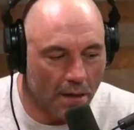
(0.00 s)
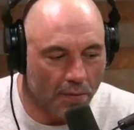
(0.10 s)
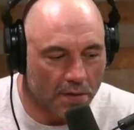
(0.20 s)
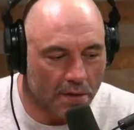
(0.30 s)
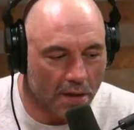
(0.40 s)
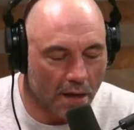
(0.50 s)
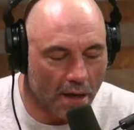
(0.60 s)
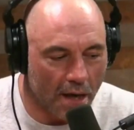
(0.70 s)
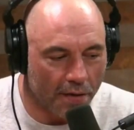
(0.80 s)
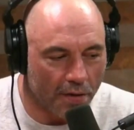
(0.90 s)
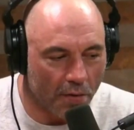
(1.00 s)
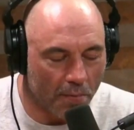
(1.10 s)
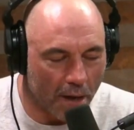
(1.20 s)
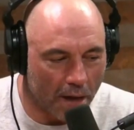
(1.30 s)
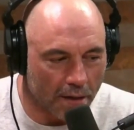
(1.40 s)
he was a, an
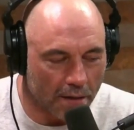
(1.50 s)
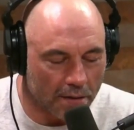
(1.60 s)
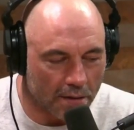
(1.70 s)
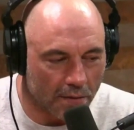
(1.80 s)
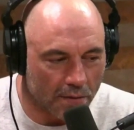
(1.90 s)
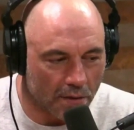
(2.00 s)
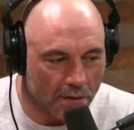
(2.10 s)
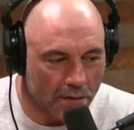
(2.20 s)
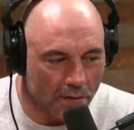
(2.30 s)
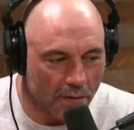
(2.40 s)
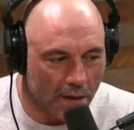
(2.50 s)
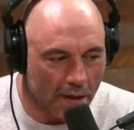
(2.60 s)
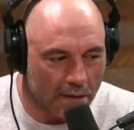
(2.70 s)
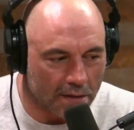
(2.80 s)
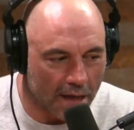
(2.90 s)
ethnobotanist and he was also
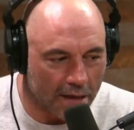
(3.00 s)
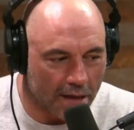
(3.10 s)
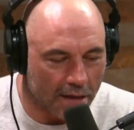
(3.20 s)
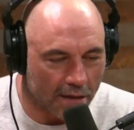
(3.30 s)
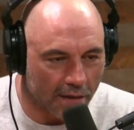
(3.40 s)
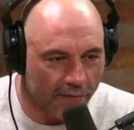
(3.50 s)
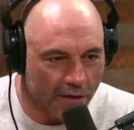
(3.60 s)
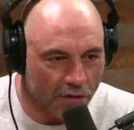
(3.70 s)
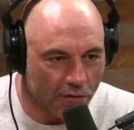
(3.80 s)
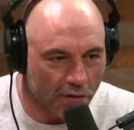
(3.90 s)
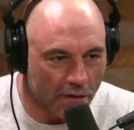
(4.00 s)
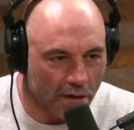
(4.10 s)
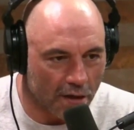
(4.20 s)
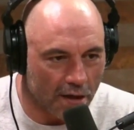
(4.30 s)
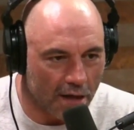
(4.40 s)
a psychedelic adventurer
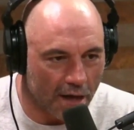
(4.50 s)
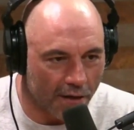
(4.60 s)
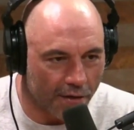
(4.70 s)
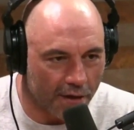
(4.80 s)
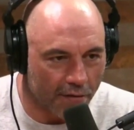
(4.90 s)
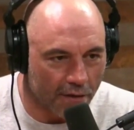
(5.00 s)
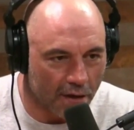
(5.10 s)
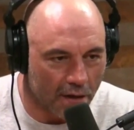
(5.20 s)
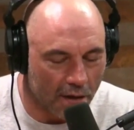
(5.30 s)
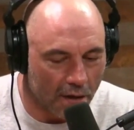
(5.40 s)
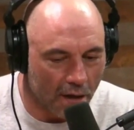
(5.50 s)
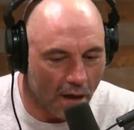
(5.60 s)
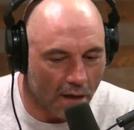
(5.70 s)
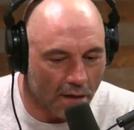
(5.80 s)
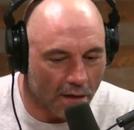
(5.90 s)
and he had a theory,
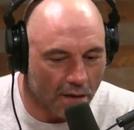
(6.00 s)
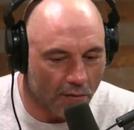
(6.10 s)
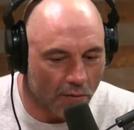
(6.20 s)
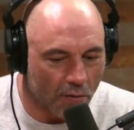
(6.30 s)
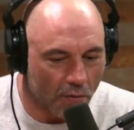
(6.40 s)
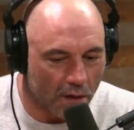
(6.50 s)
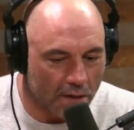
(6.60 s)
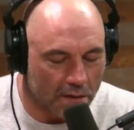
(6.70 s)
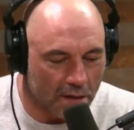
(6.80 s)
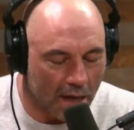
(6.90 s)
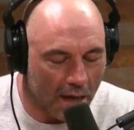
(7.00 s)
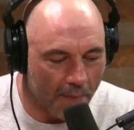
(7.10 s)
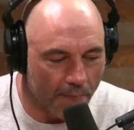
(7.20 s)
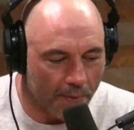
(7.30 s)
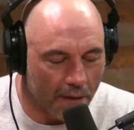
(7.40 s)
and the theory was
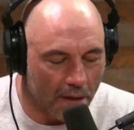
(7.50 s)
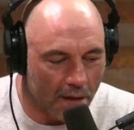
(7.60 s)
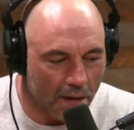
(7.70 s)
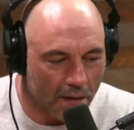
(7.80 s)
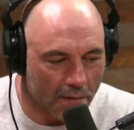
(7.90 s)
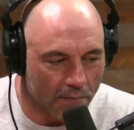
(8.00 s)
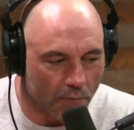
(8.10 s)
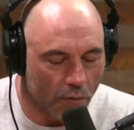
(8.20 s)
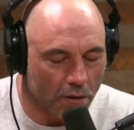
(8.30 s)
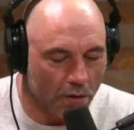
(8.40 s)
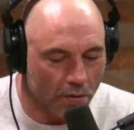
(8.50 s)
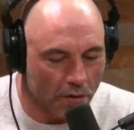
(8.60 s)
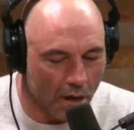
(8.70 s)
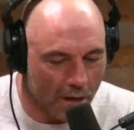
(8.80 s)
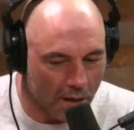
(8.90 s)
that the what you're
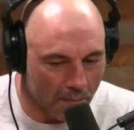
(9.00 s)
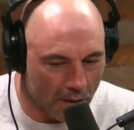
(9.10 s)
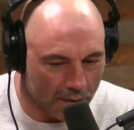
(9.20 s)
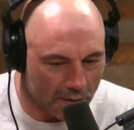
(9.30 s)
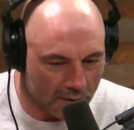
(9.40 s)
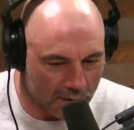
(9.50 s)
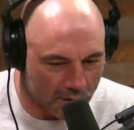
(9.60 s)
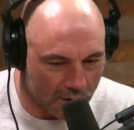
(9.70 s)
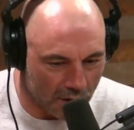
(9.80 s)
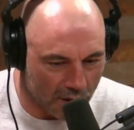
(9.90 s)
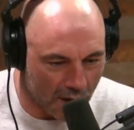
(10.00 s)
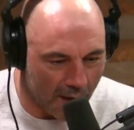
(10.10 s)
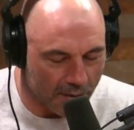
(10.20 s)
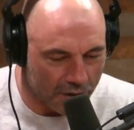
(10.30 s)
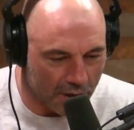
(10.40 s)
talking about this ch-
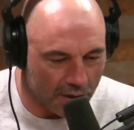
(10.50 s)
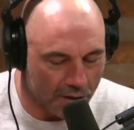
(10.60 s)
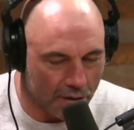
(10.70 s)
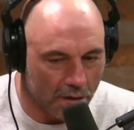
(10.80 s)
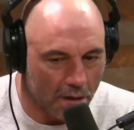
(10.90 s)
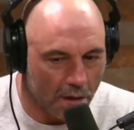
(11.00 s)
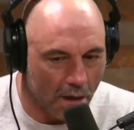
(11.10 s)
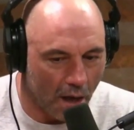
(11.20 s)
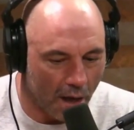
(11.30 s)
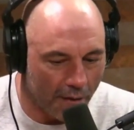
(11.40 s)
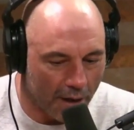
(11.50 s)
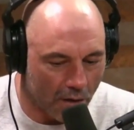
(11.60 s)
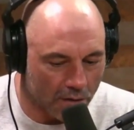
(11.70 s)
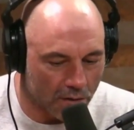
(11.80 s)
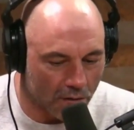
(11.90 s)
climate change uh,
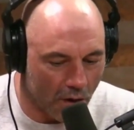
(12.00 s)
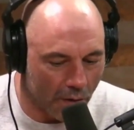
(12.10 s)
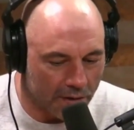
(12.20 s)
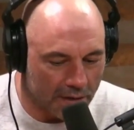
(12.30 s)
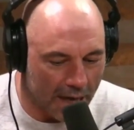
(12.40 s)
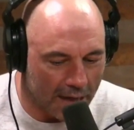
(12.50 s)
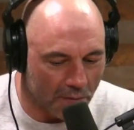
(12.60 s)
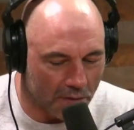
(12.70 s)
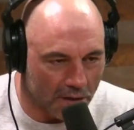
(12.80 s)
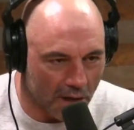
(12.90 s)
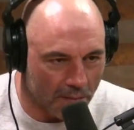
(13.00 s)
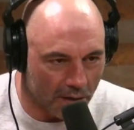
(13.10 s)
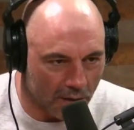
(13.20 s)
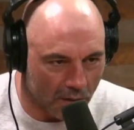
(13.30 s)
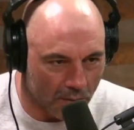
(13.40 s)
that also coincided with the
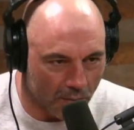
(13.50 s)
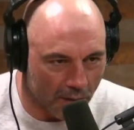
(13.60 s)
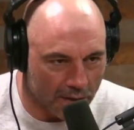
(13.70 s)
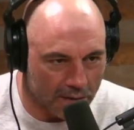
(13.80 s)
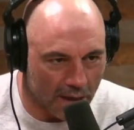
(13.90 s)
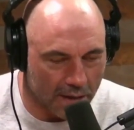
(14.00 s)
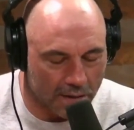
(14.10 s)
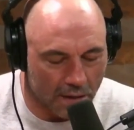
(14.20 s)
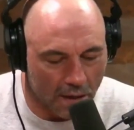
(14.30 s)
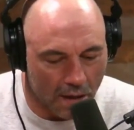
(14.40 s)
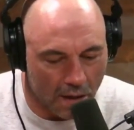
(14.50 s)
doubling of the human brain size.